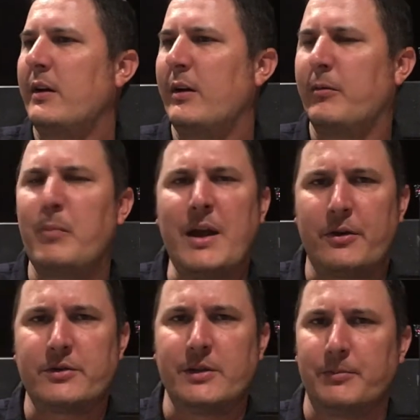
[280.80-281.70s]
minor
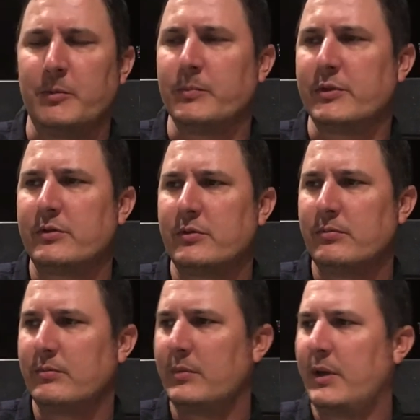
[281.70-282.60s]
symptoms,
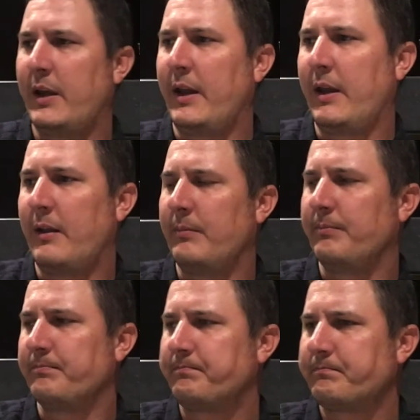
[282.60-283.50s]
and
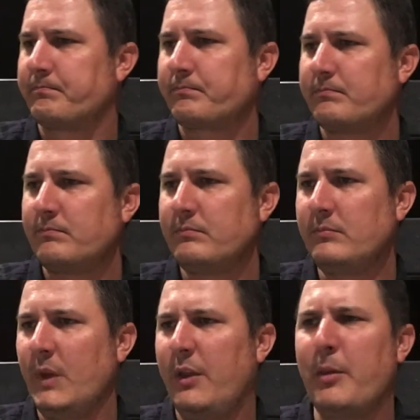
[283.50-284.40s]

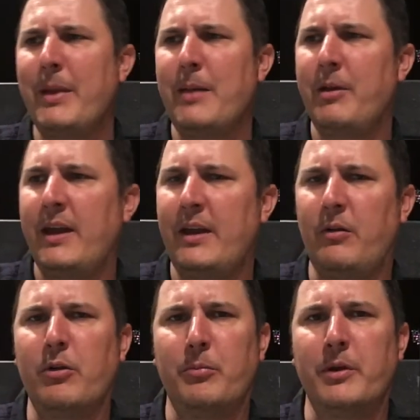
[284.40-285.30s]
the baby had a
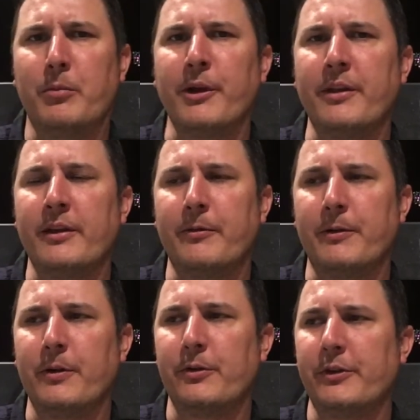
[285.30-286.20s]
little bit of breathing
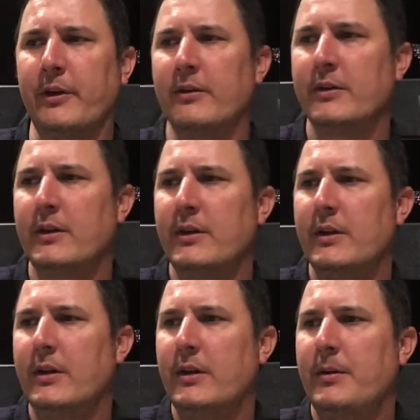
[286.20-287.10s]
difficulty,
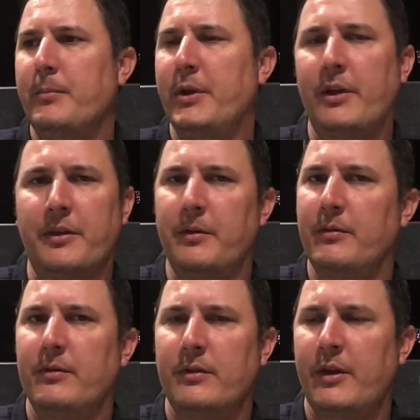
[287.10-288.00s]
but
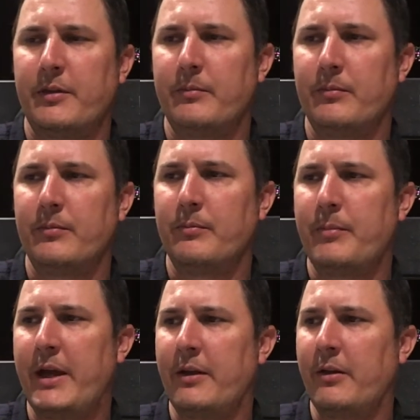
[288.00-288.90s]
nothing
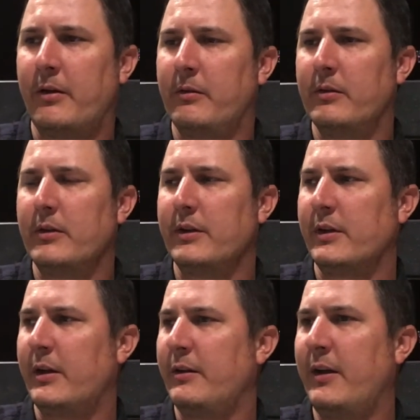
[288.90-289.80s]
bad at all.
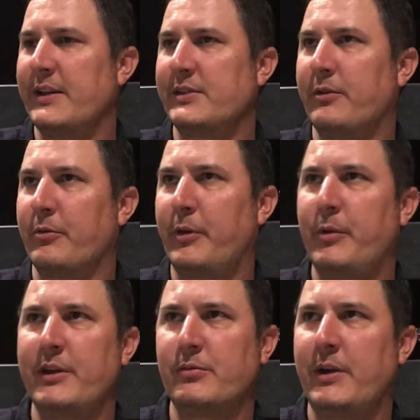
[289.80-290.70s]
Lasted 3
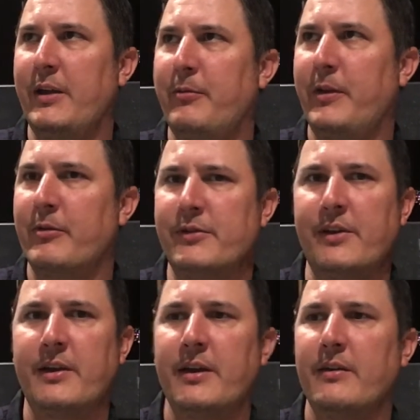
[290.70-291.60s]
weeks we had fevers, I
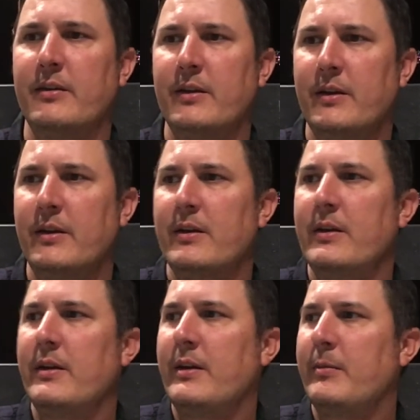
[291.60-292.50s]
think,
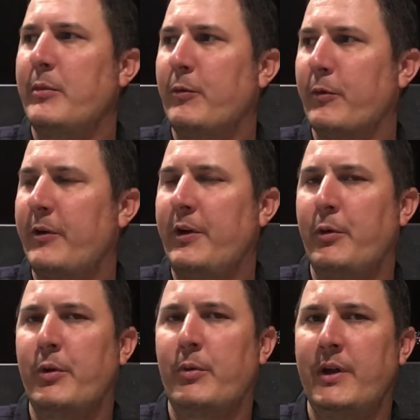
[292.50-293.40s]
before it finally
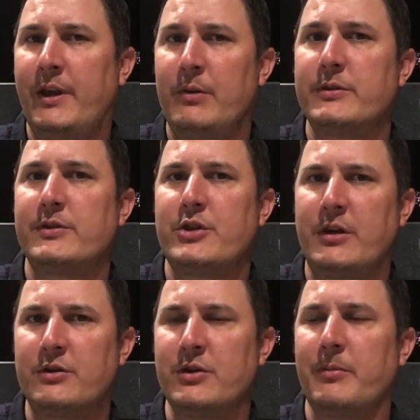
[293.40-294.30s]
went away. That was a
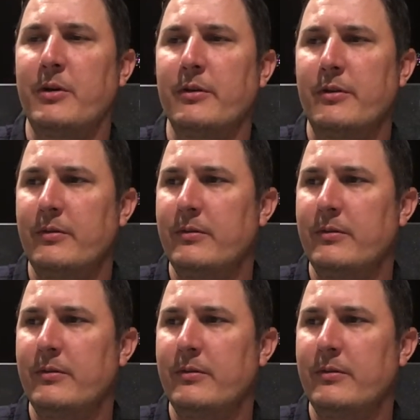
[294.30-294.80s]
challenging month.